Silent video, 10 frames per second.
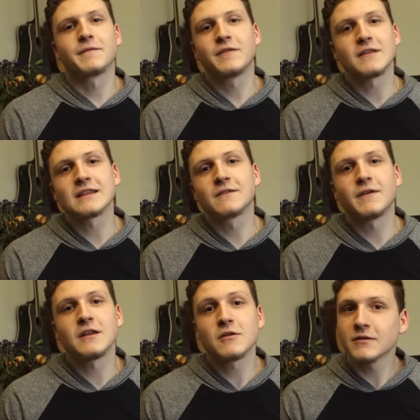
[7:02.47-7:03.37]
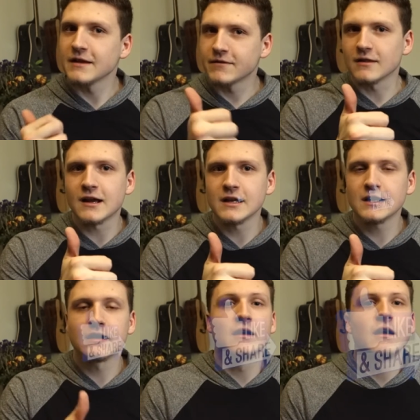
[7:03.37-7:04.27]
And if you like the video,
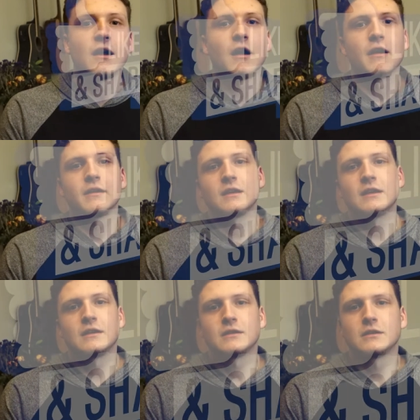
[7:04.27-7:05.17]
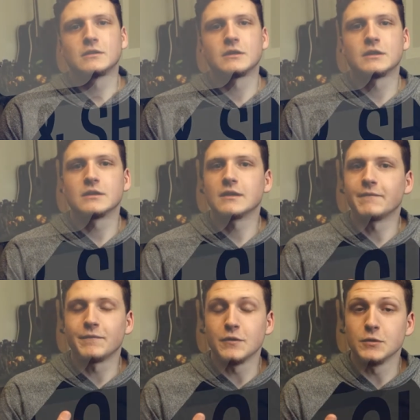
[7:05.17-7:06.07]
leave it a like.
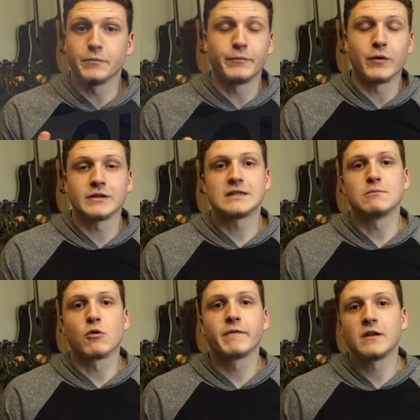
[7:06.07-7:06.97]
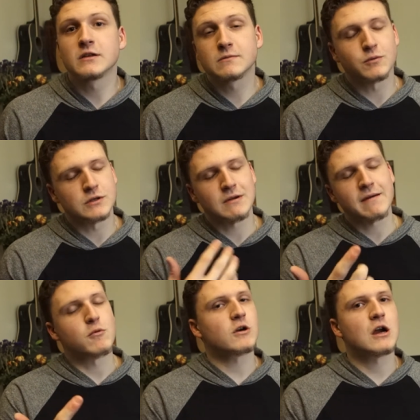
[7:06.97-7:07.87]
And if you want to see more
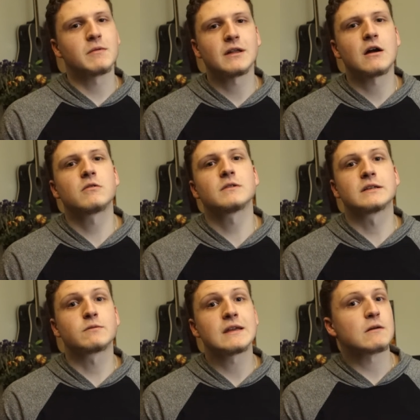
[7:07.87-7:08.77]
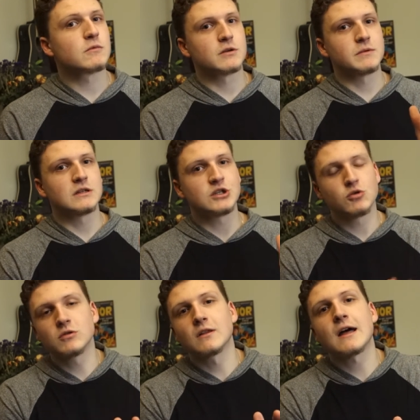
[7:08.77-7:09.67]
videos, which we have more coming out this weekend,
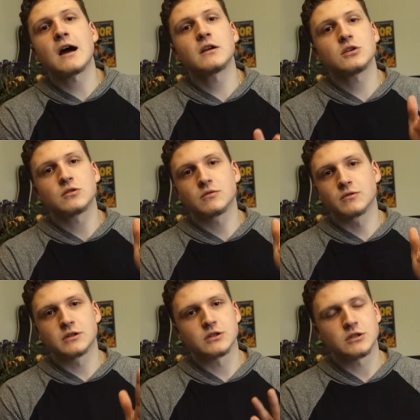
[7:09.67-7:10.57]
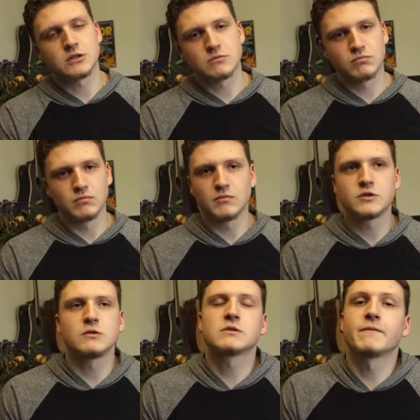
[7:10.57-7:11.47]
we're going to be shooting a lot. We're going to
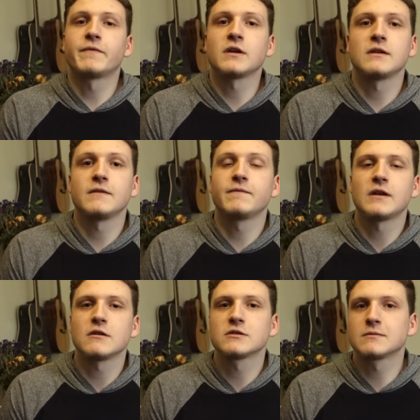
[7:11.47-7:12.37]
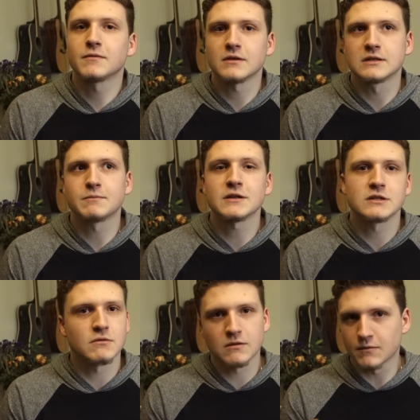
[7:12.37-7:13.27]
shoot some funny videos,
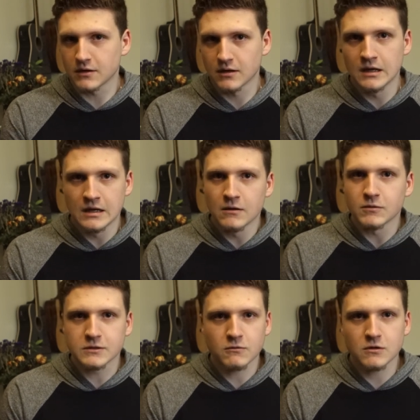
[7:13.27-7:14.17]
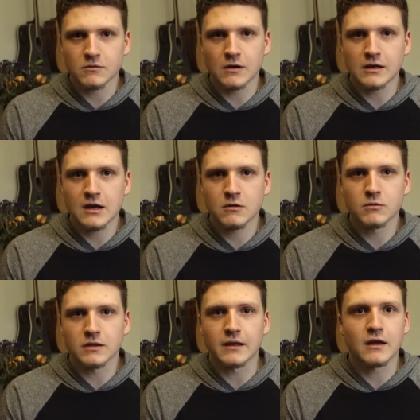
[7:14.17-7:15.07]
especially with what's going
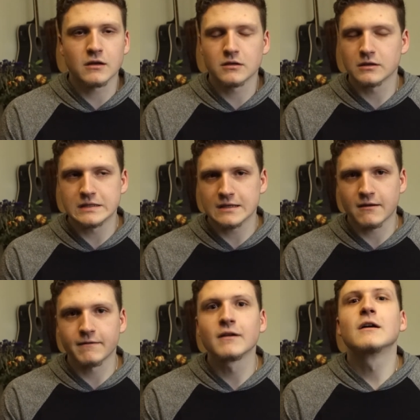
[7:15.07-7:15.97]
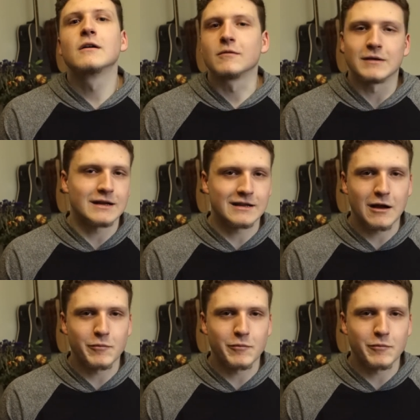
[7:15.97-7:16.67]
on right now with the gun and stuff.